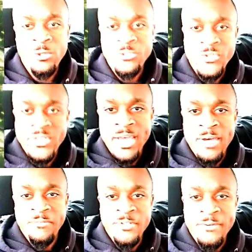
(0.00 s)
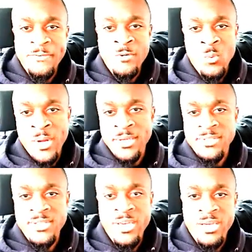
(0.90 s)
cultures have different
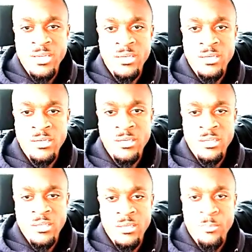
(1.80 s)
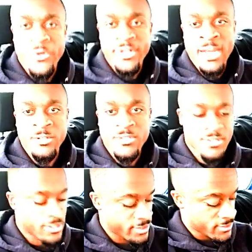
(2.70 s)
ways they pronounce
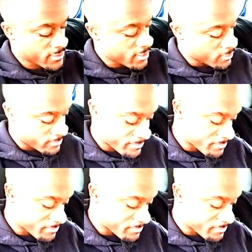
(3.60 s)
things, so